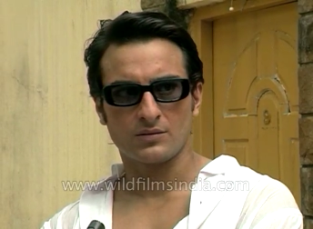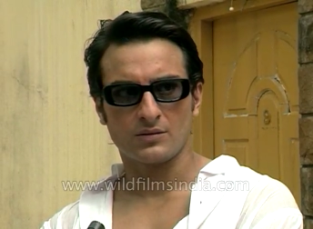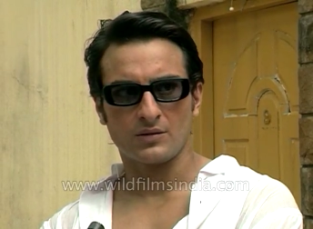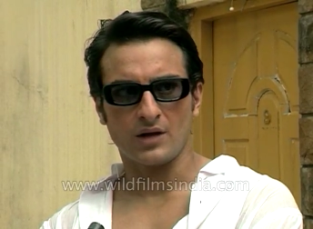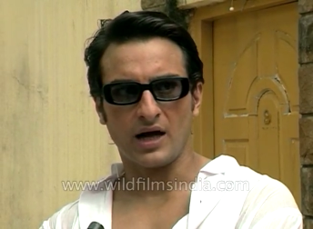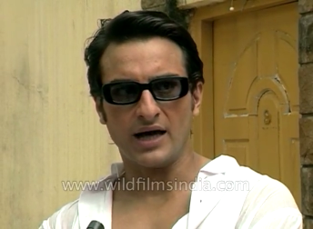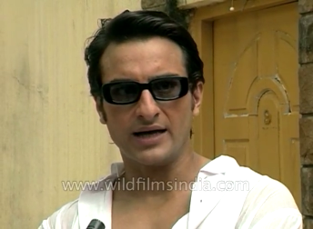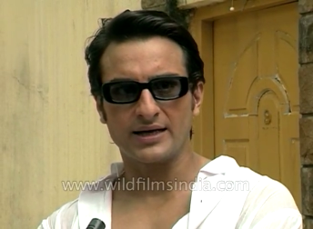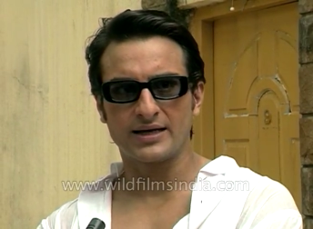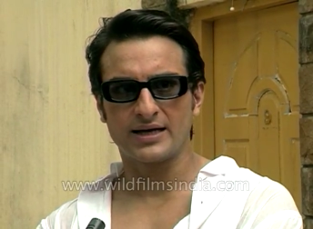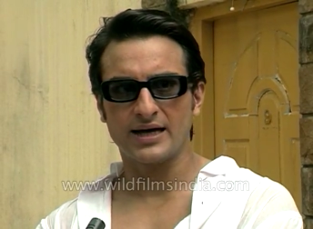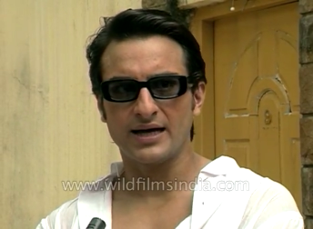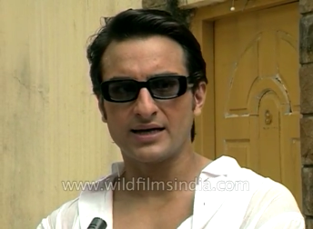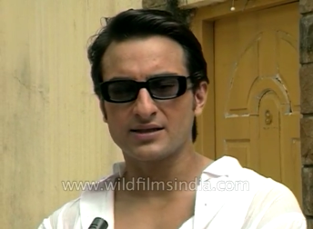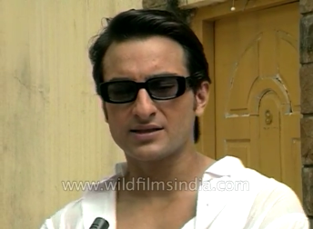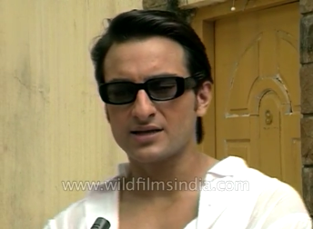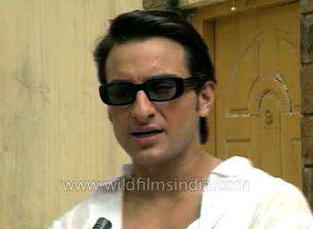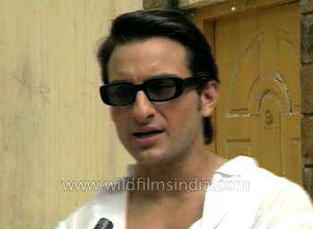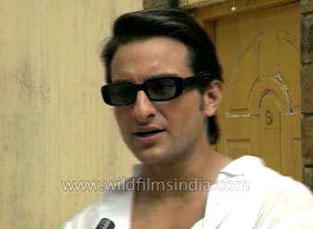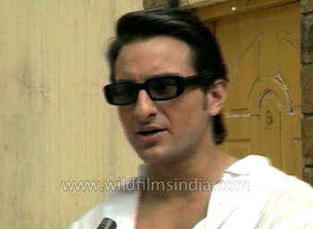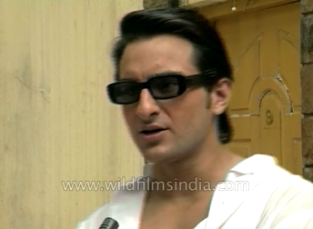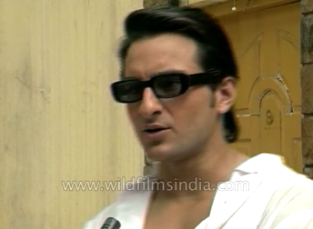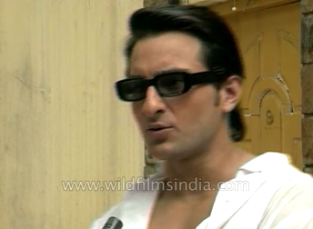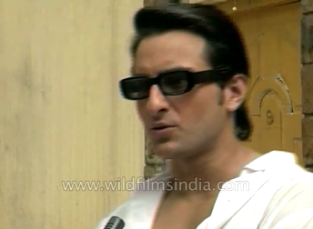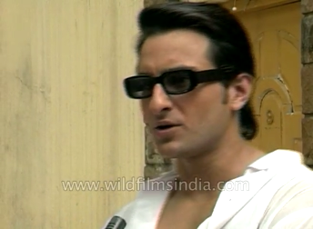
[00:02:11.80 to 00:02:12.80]
Of I guess, I
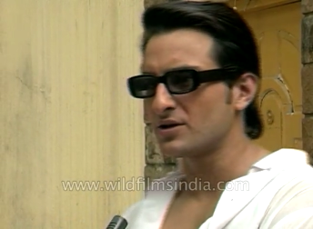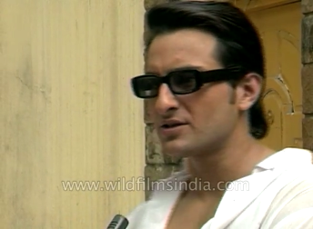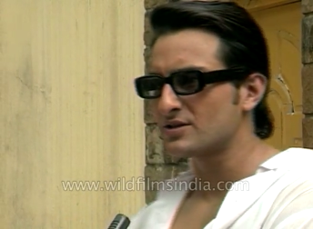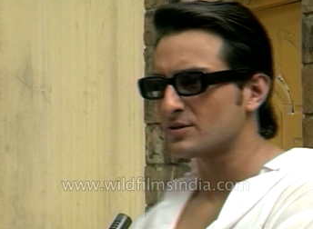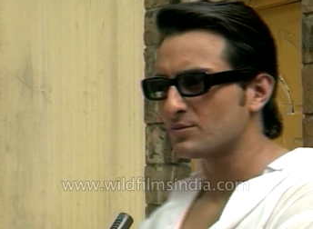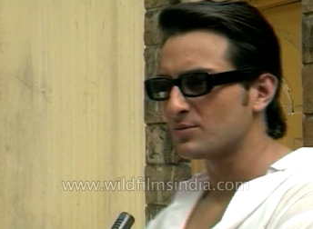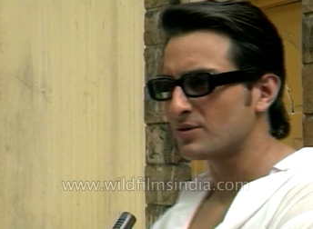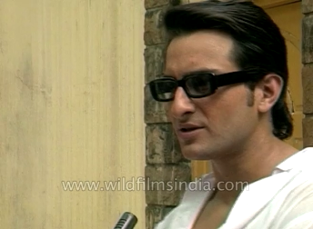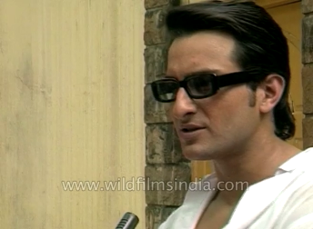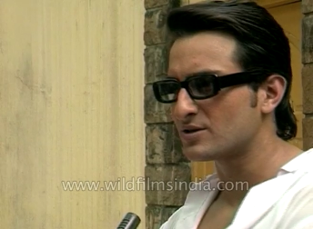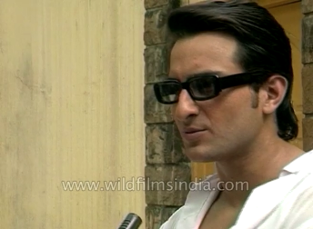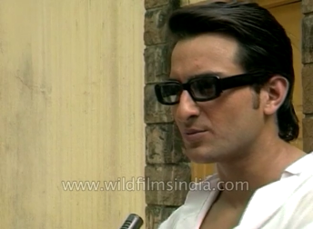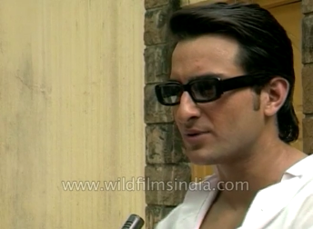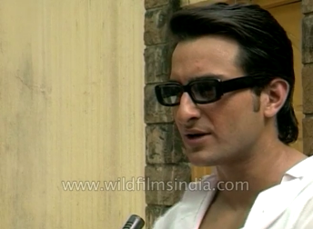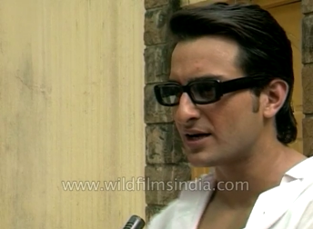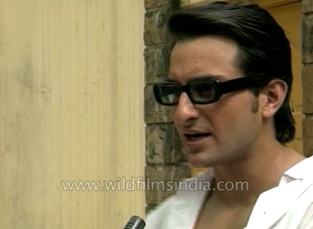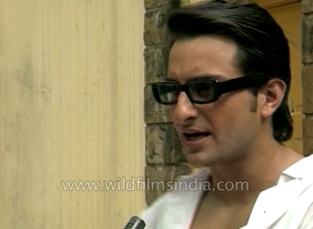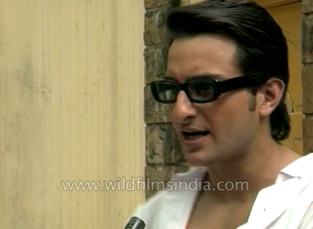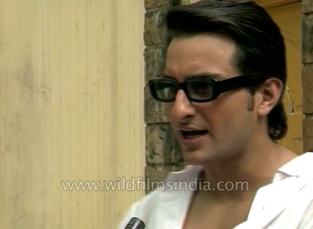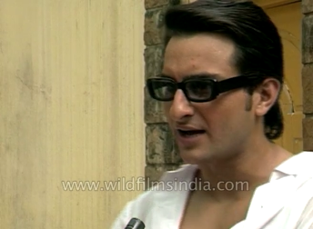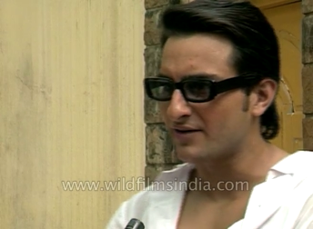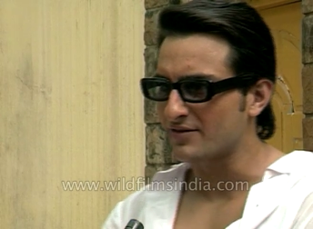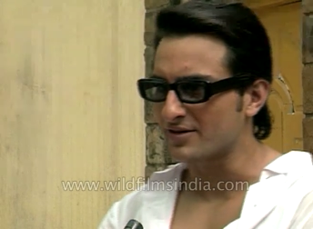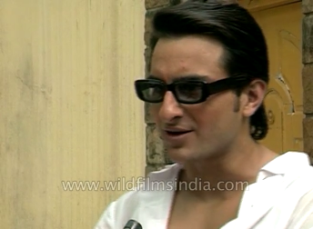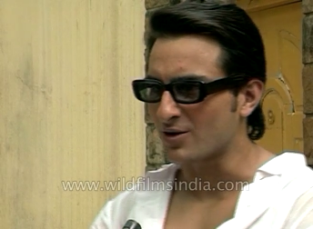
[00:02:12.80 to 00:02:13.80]
don't know. It's a bit like
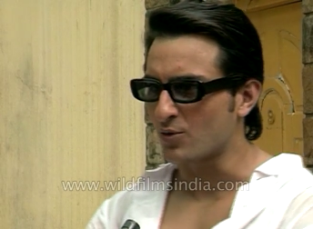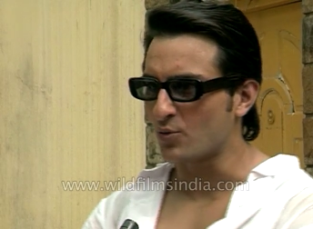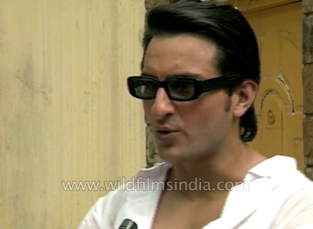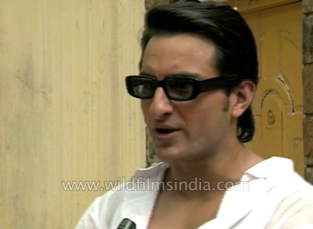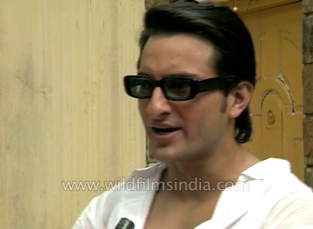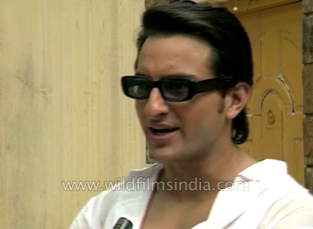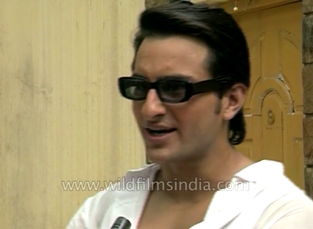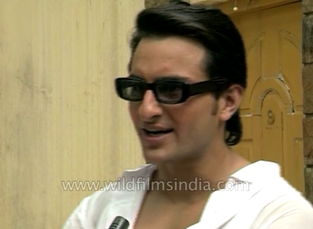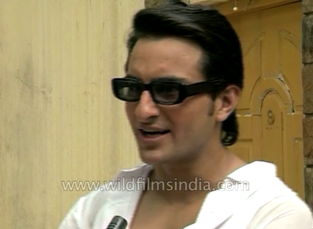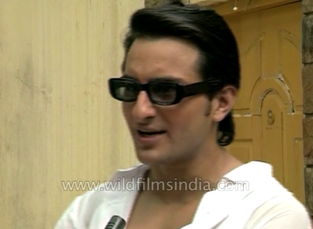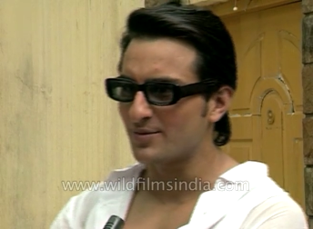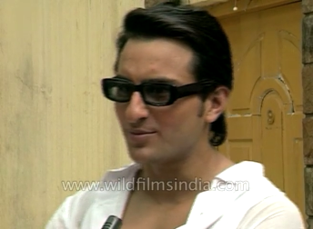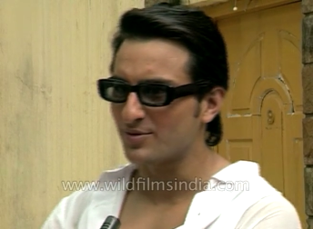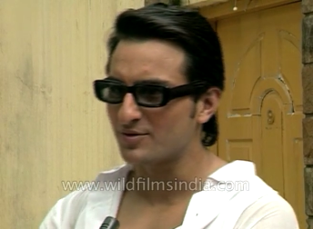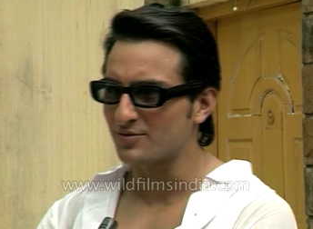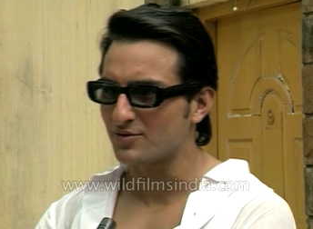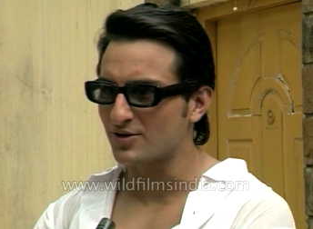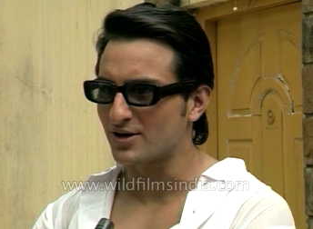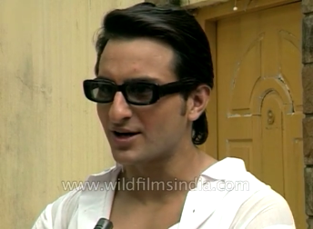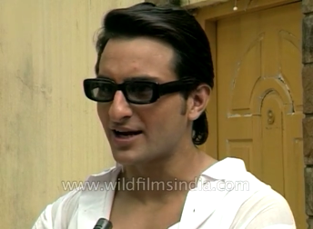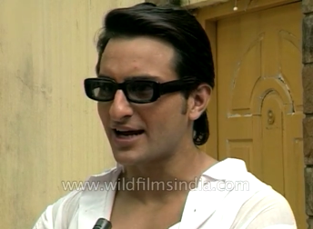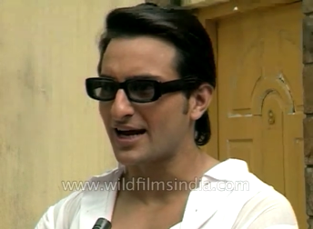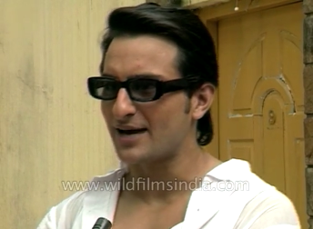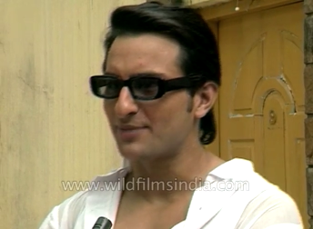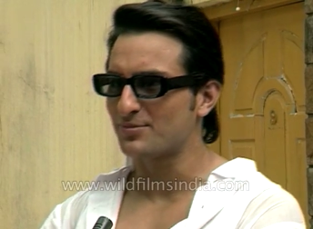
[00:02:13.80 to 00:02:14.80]
having a wicketkeeper for
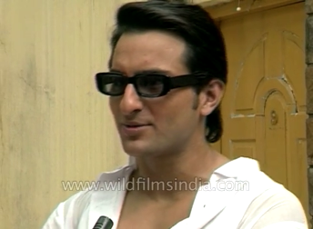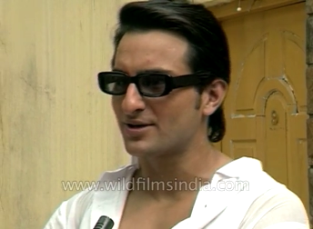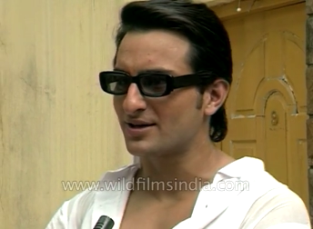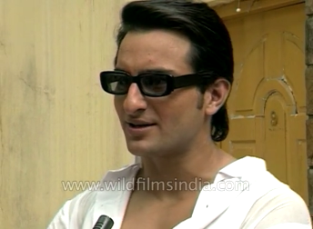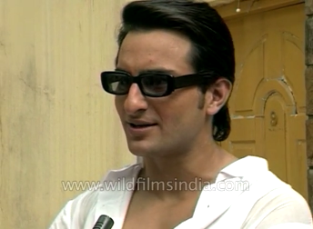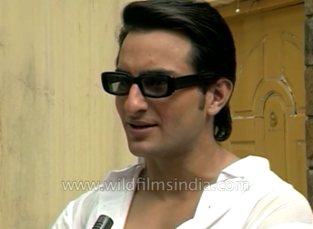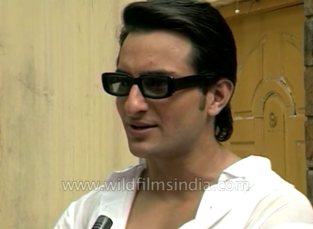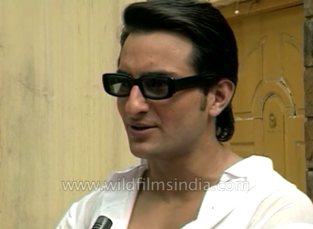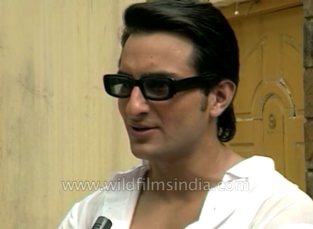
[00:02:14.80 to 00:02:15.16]
a captain,